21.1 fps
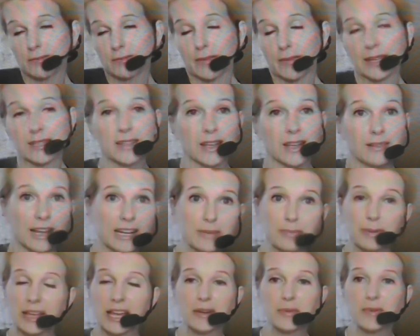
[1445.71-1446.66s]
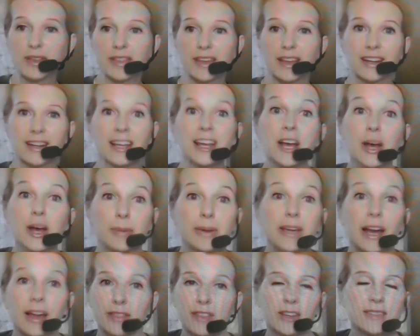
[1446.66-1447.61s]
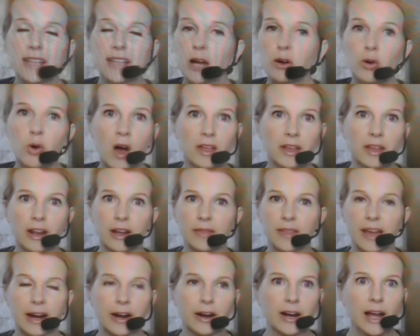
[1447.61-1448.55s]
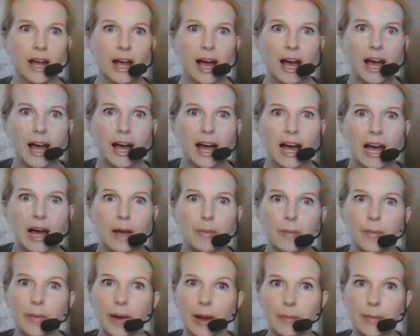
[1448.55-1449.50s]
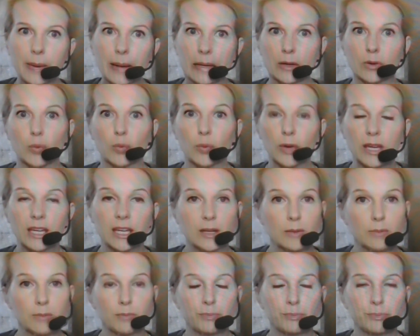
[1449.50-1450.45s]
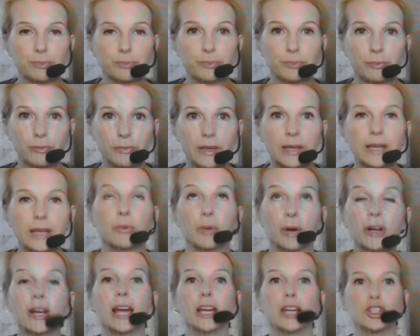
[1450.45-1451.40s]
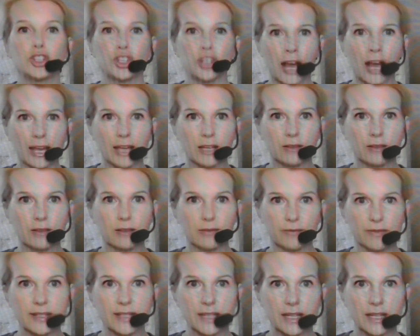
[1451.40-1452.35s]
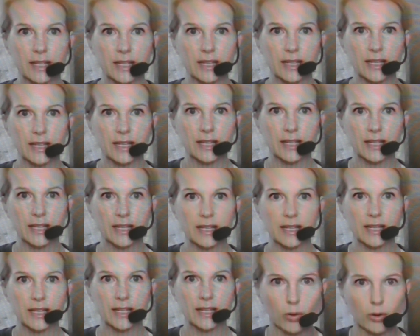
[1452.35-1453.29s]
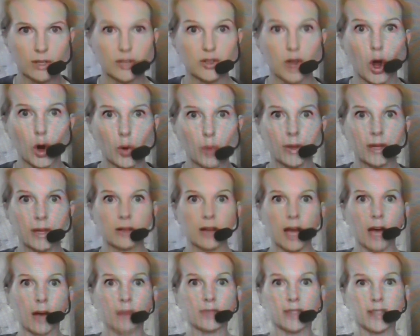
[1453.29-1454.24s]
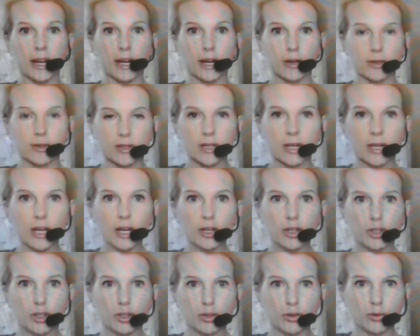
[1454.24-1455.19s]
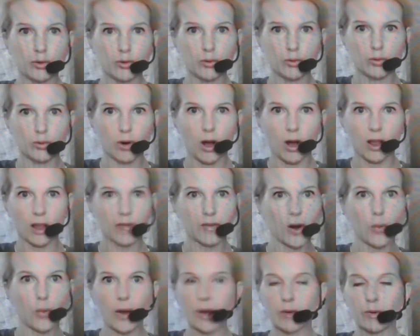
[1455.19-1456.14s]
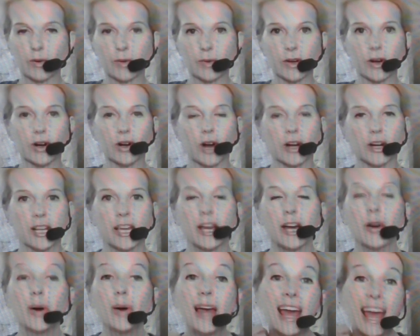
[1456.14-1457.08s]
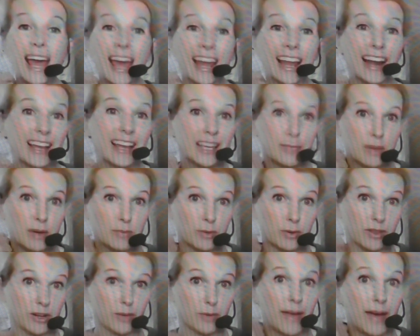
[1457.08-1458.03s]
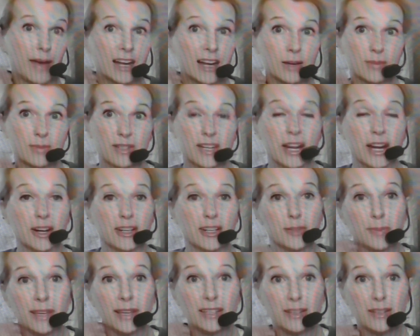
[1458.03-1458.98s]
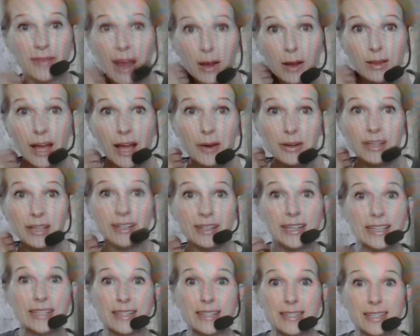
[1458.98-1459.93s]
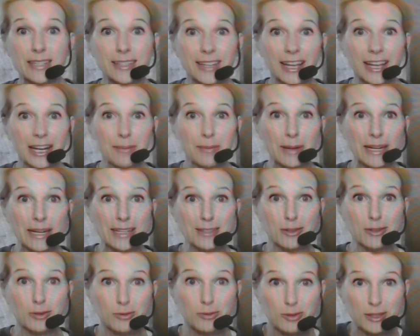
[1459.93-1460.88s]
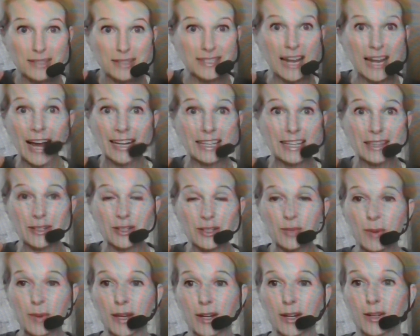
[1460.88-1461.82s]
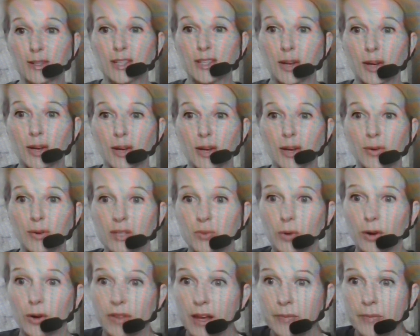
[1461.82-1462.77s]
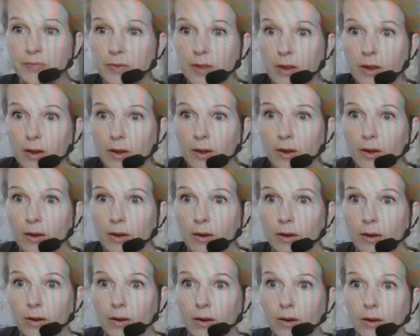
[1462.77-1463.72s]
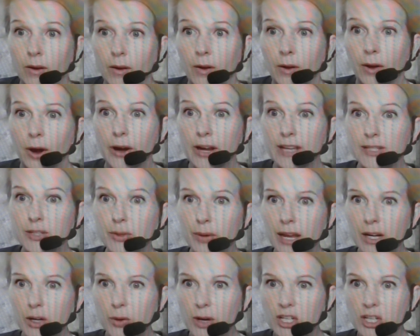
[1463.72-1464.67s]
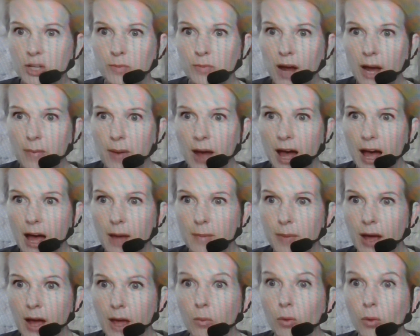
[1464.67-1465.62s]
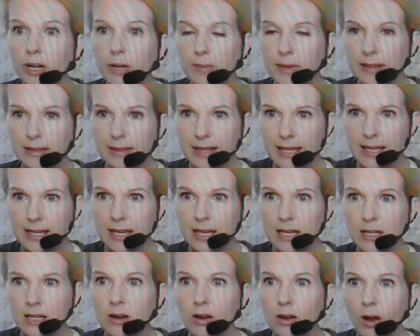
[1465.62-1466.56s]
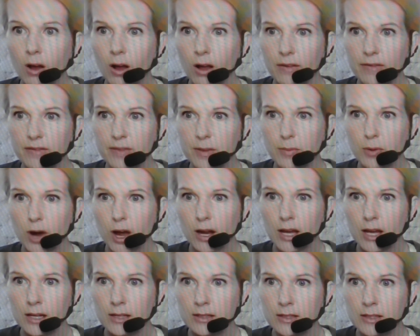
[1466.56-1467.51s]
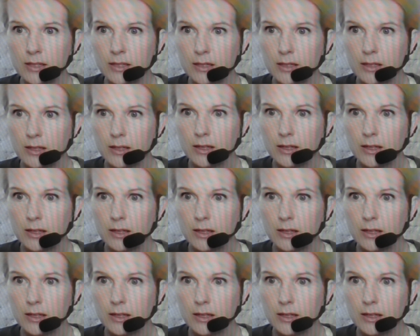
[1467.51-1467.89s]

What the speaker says: My son liked playing with it. But yeah, the sound quality on there. I mean, we're a giant facility, and our basketball court is open upstairs to all of our weight room and our cardio. And I get people that are mad upstairs because of how loud it is. And I mean, it's just tiny little speaker, so it's worth it. All right, so I had a question pop up. We're going to be linking all of the products.